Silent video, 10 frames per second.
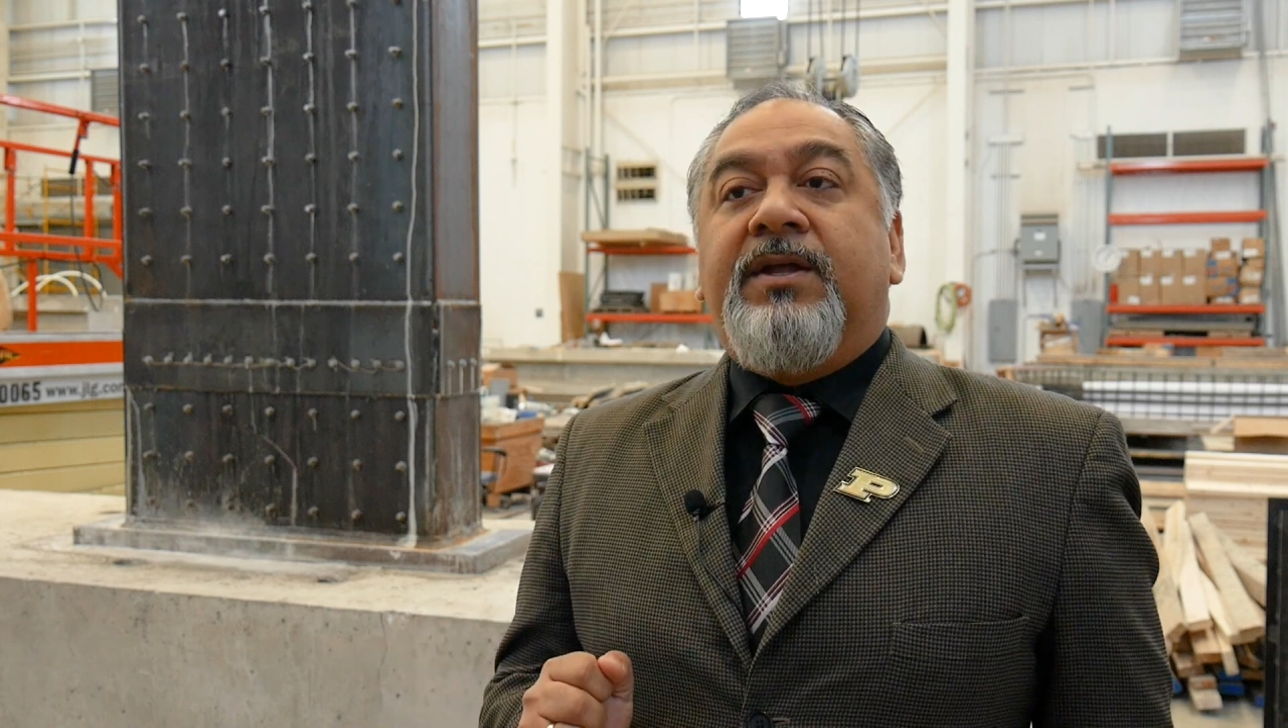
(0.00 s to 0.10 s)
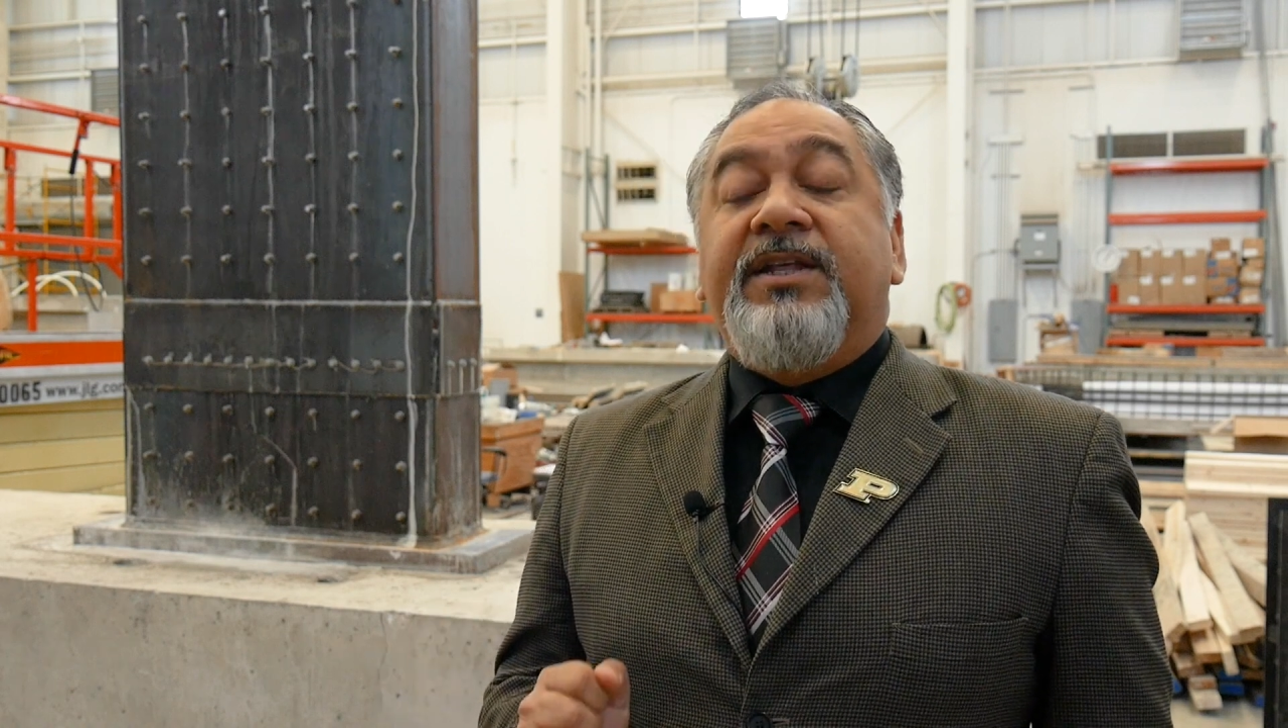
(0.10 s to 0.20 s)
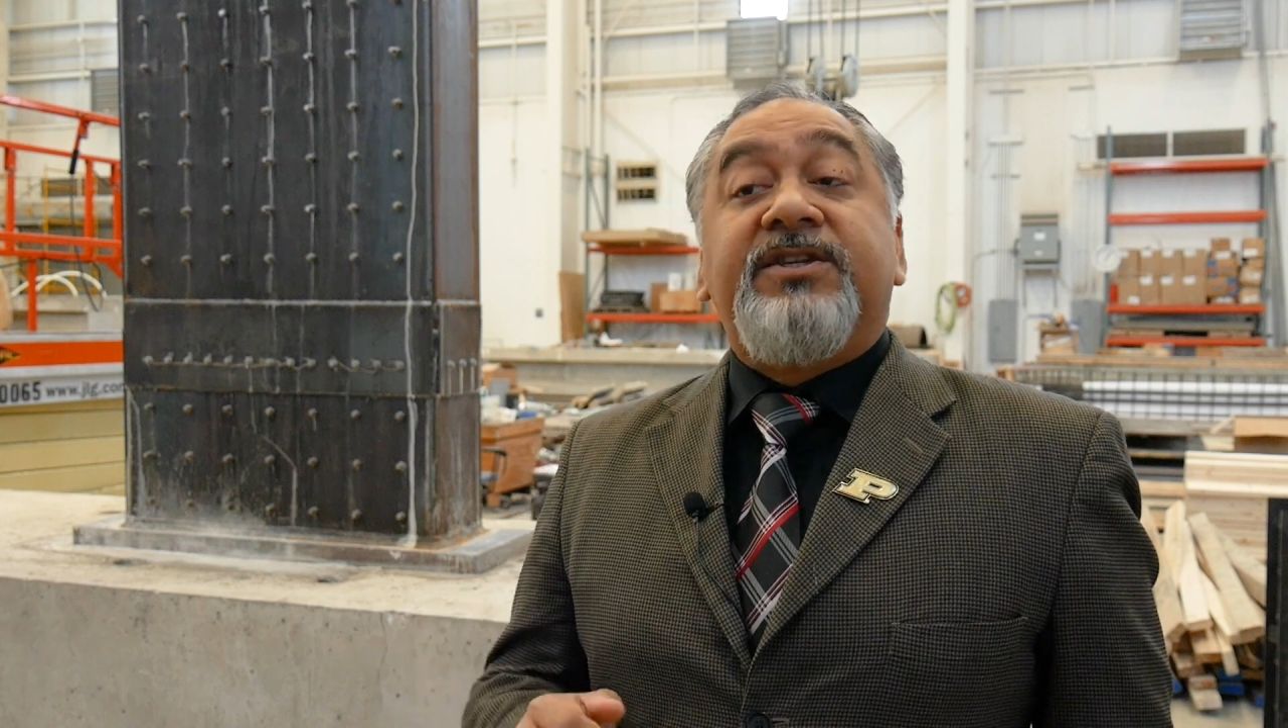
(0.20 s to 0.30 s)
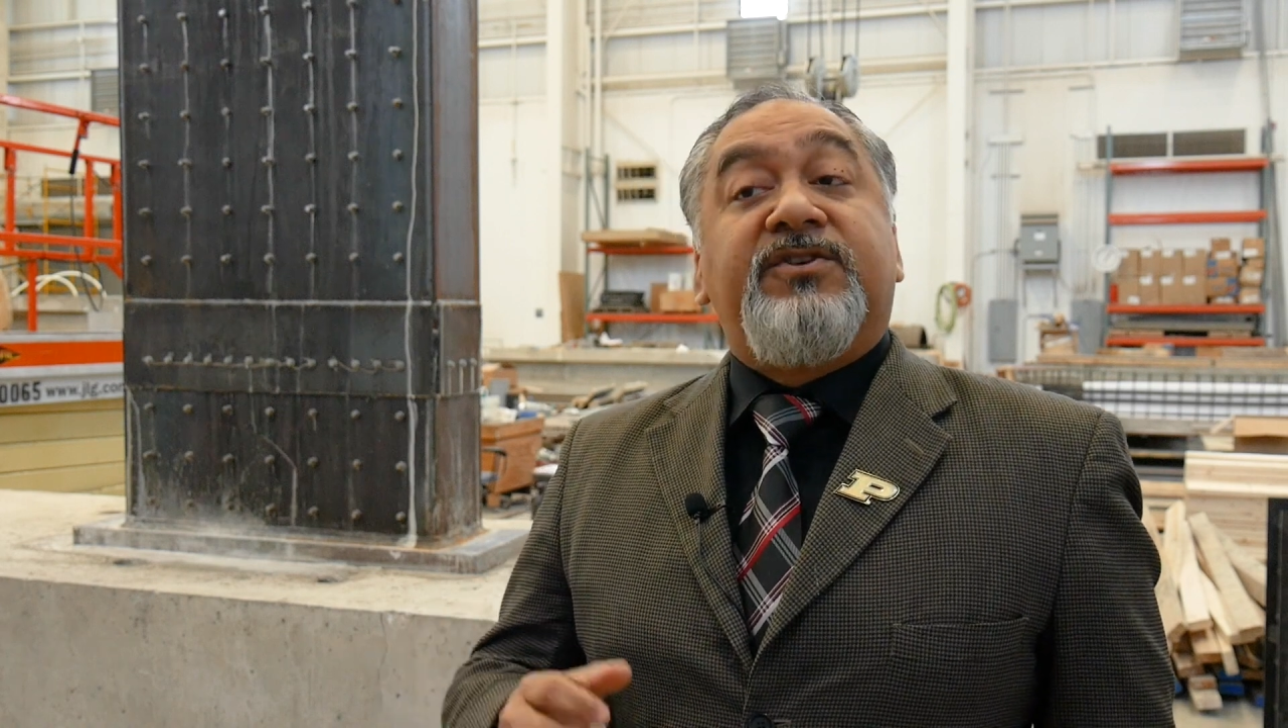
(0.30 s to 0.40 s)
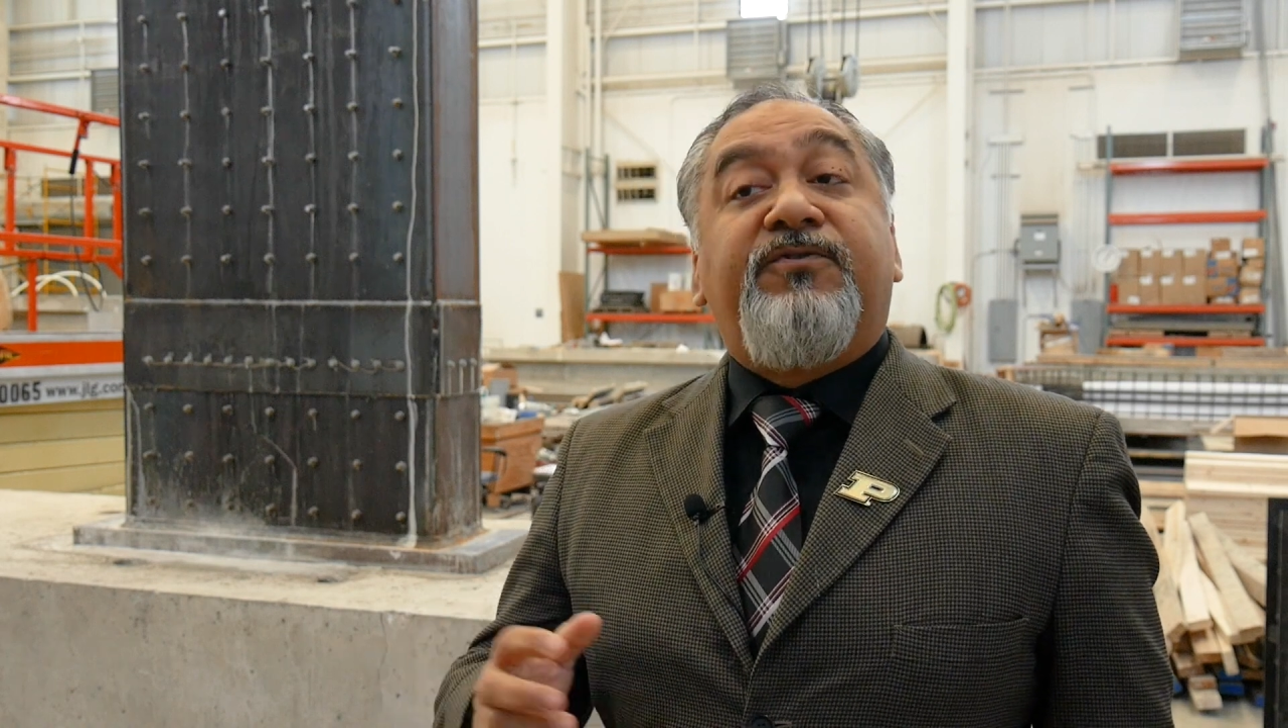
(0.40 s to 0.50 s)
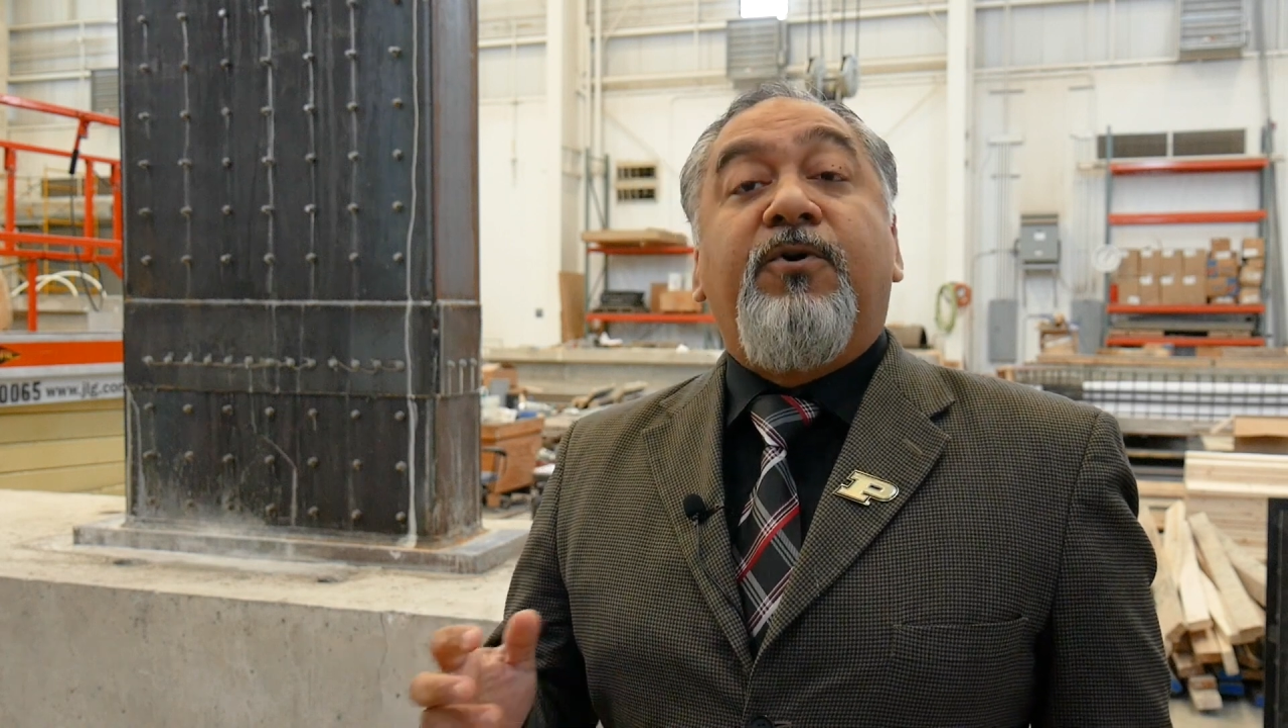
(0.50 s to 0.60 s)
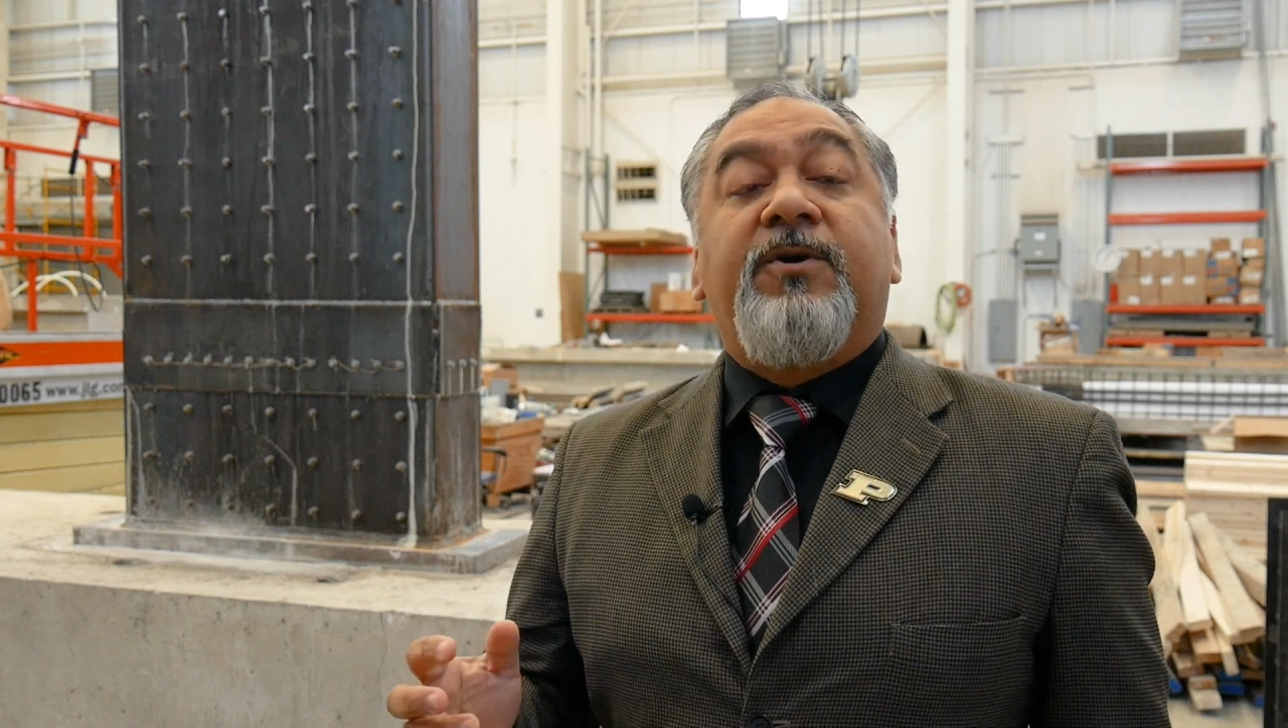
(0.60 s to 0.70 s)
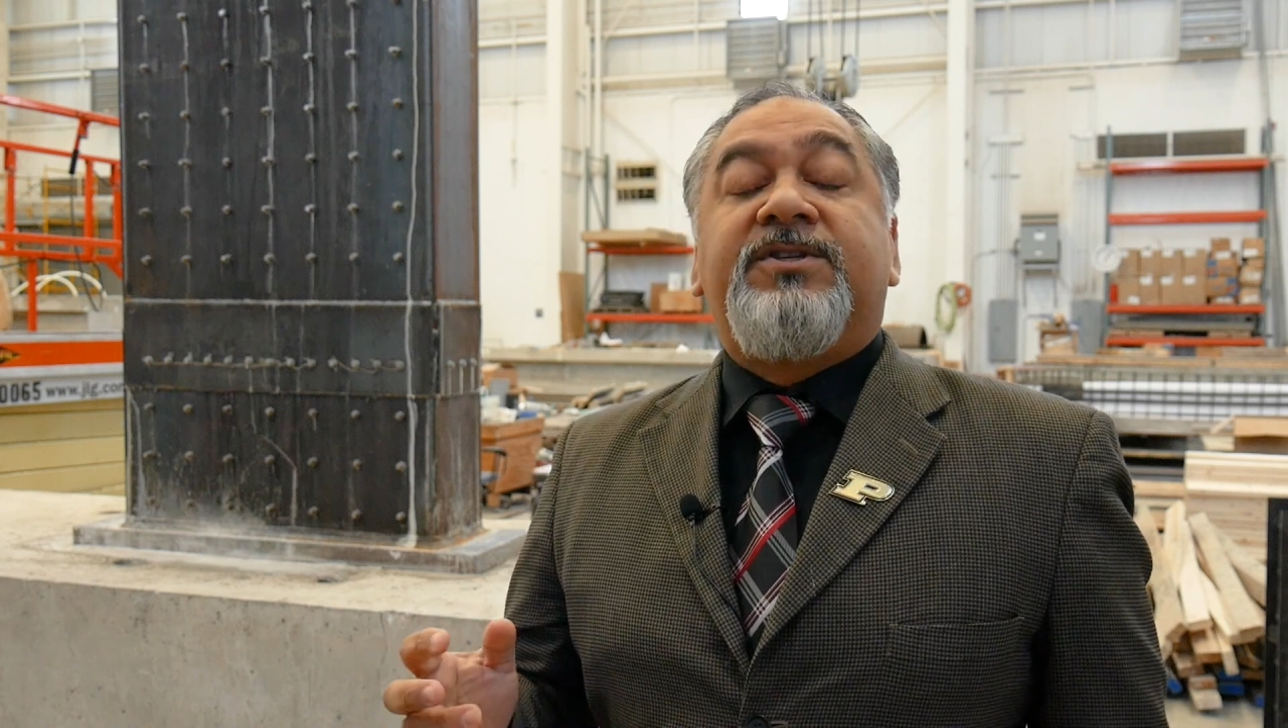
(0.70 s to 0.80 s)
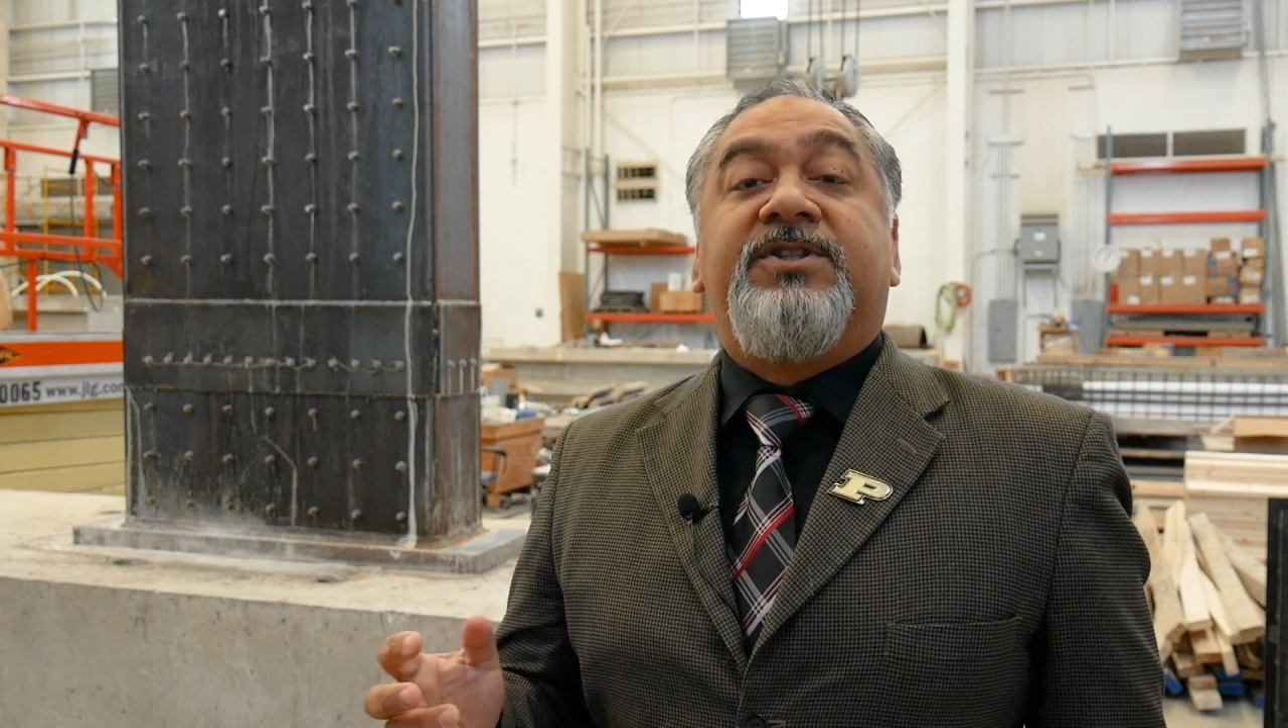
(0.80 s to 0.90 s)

There is, of course,